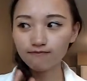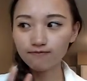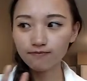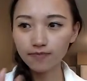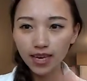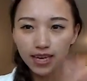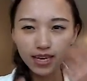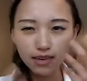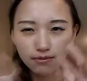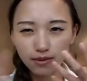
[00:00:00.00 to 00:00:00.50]

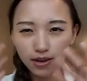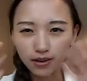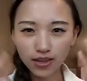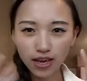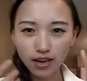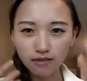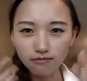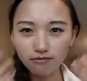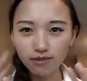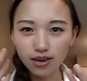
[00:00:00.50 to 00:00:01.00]
think about
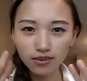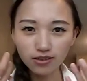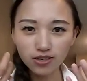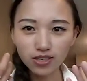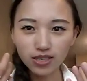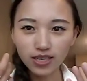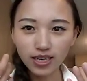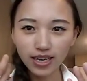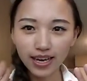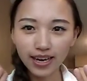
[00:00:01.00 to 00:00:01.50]
that
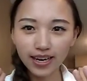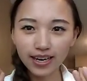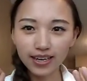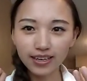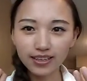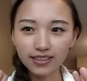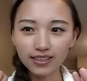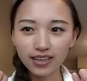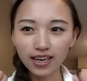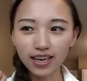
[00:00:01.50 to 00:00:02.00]
much,
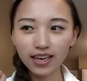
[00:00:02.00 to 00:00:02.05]
and